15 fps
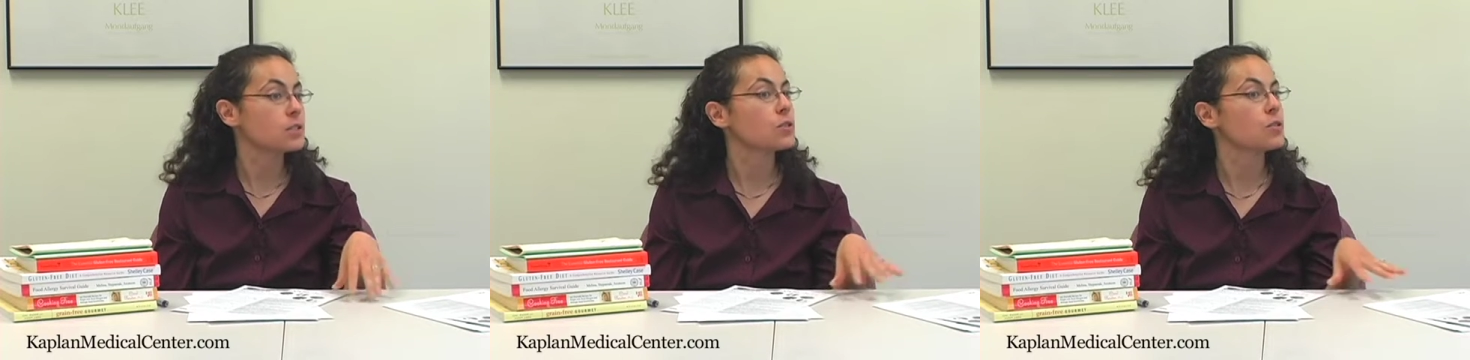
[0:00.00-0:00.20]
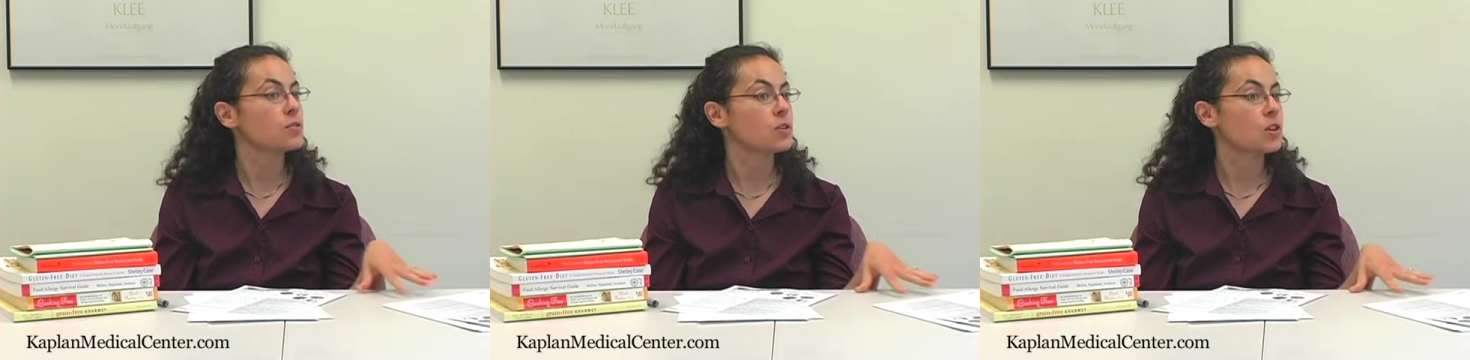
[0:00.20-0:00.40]

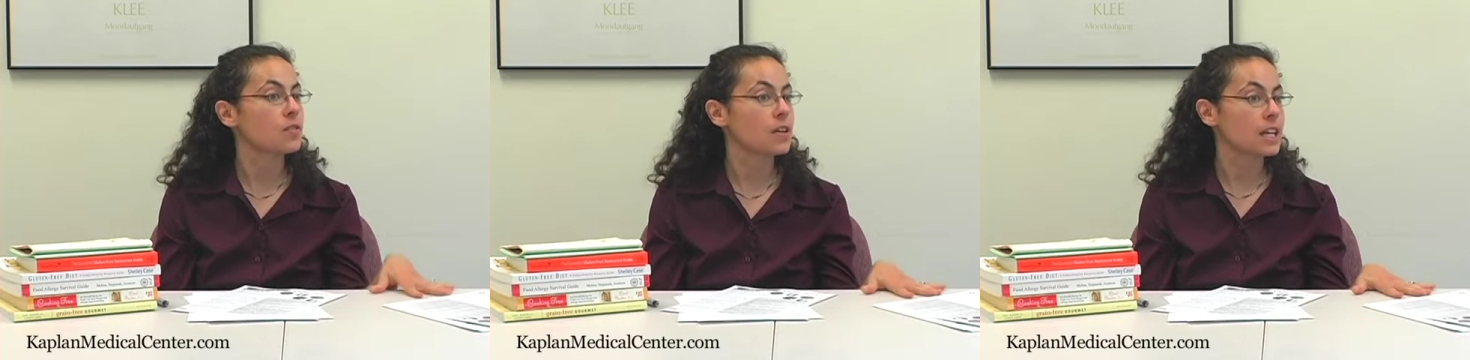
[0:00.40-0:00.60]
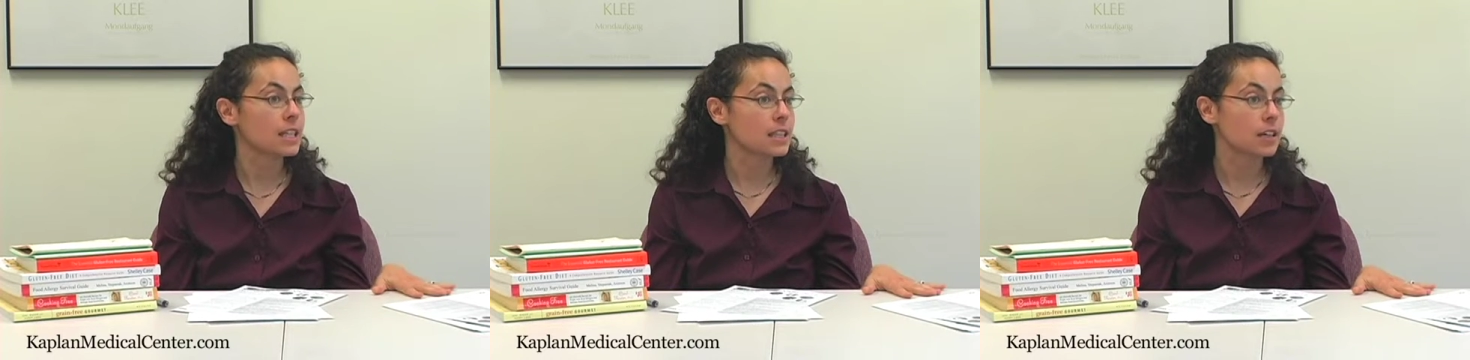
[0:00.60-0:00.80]
so if you have
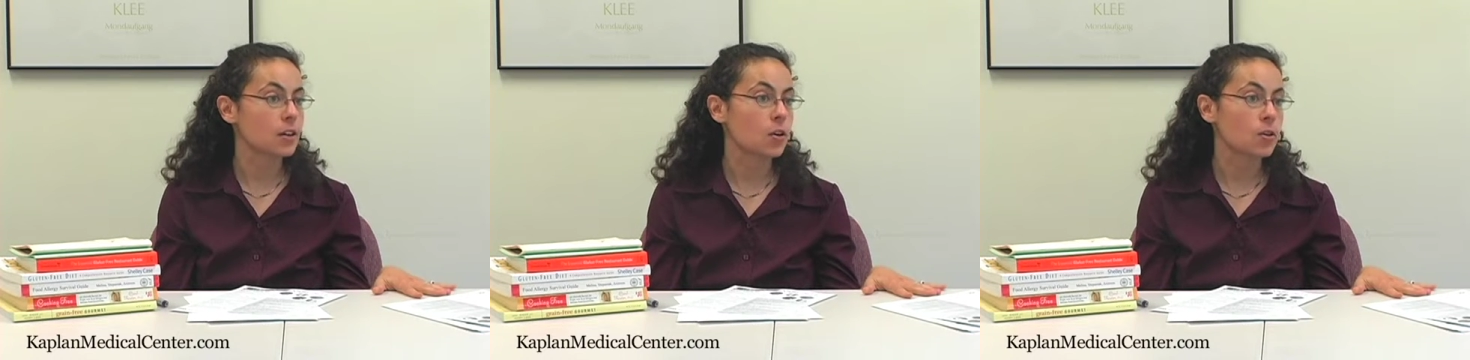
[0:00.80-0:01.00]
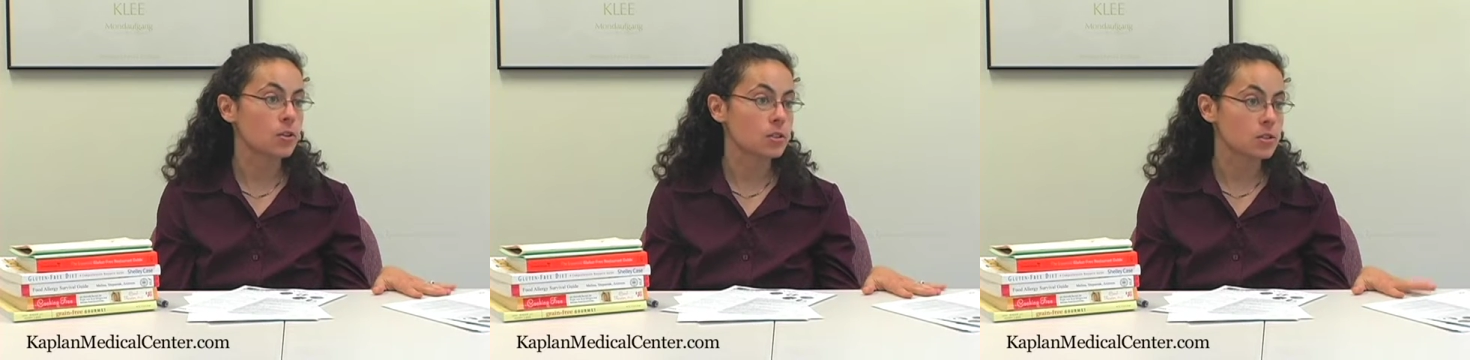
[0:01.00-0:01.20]
anything
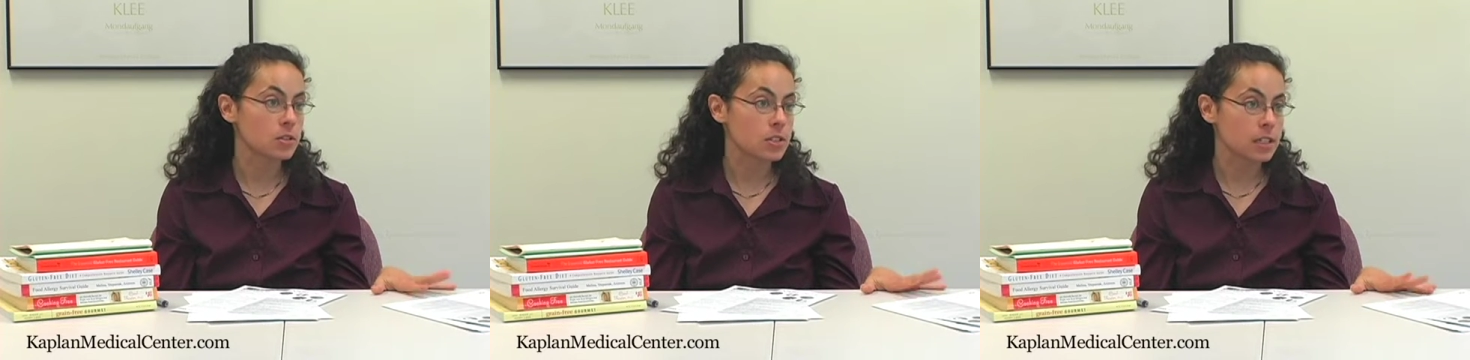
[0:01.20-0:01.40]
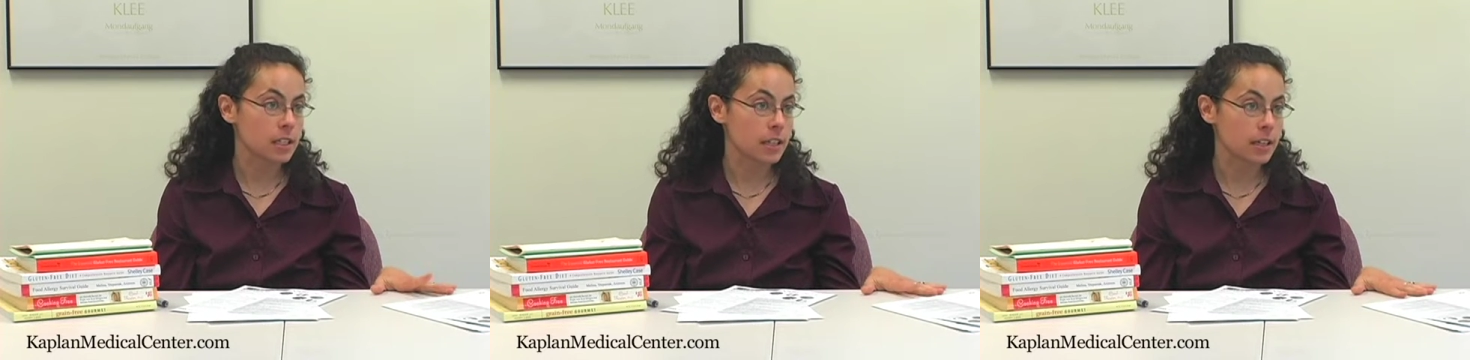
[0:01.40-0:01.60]
older
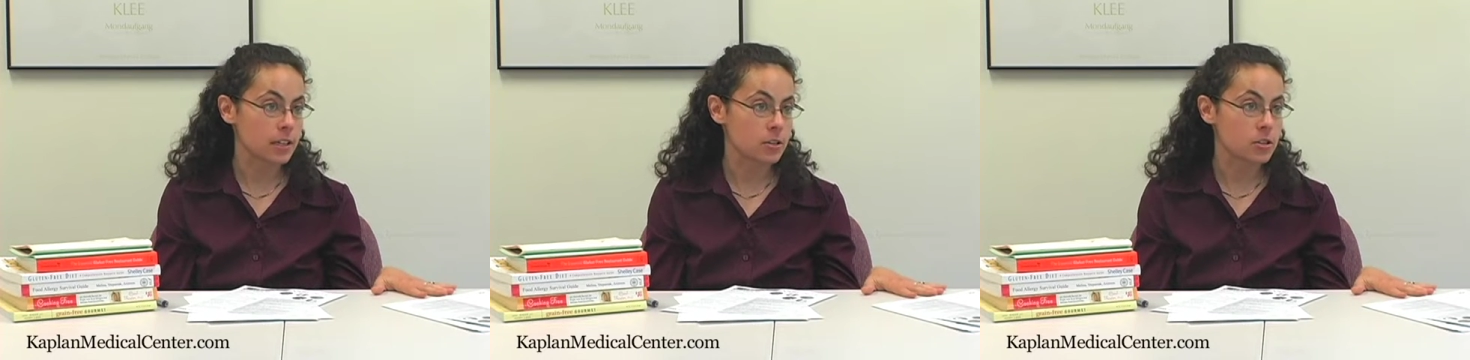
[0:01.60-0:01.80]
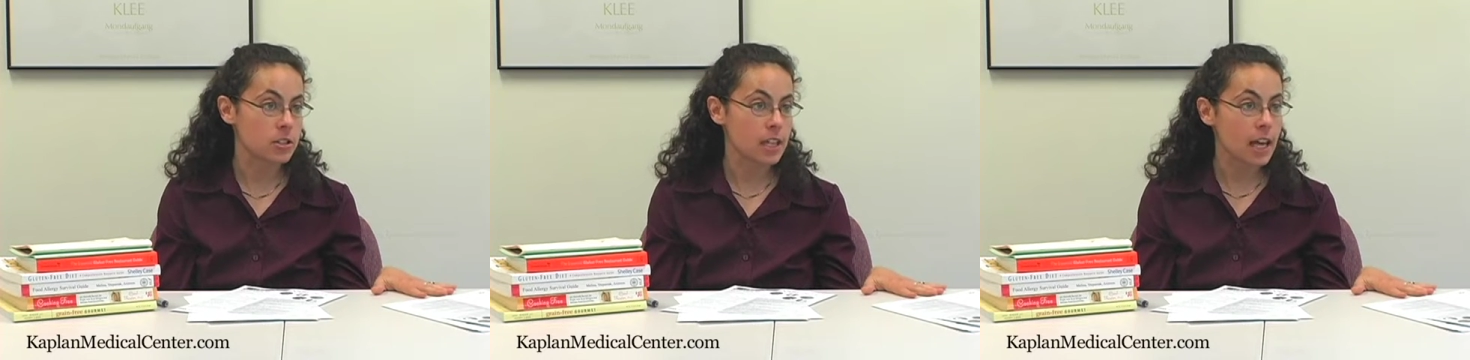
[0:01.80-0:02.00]
still
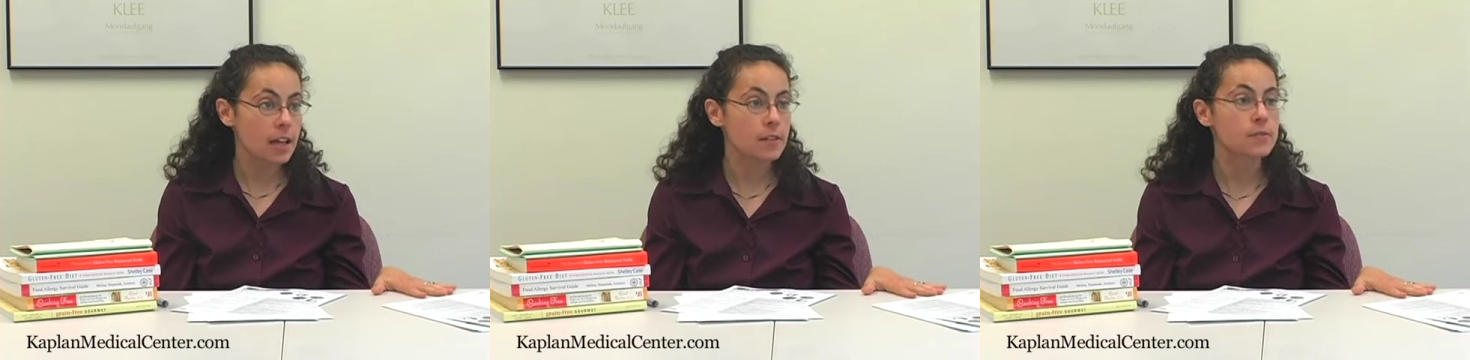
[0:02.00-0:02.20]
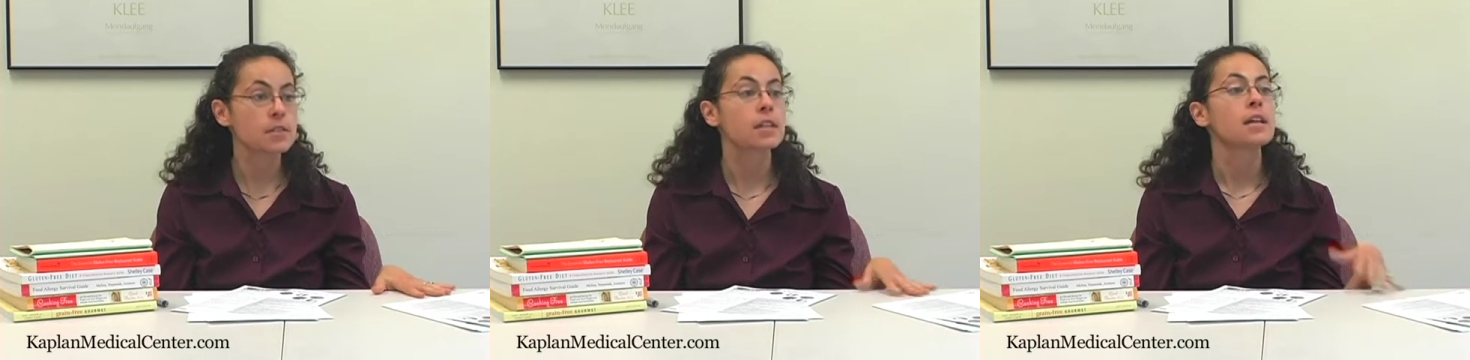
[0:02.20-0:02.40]
on your
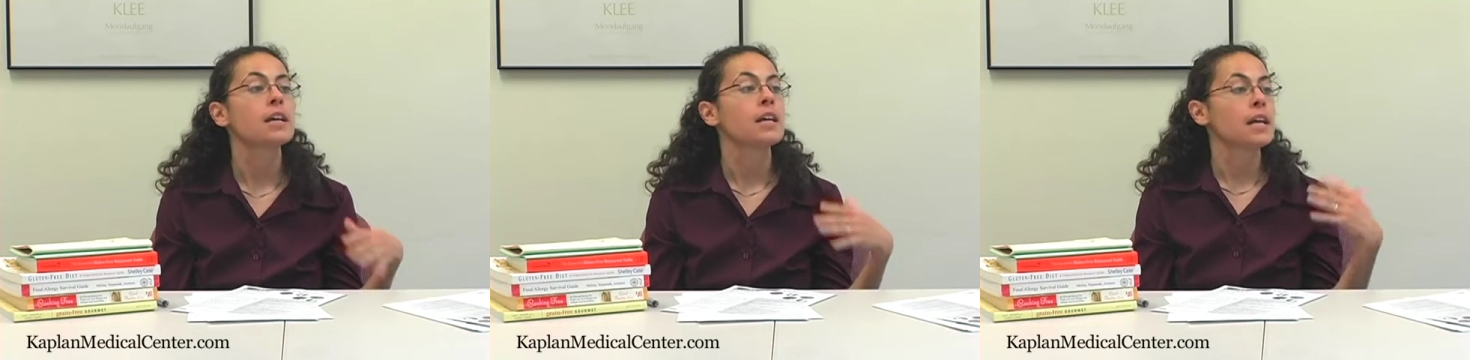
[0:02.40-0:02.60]
shelves,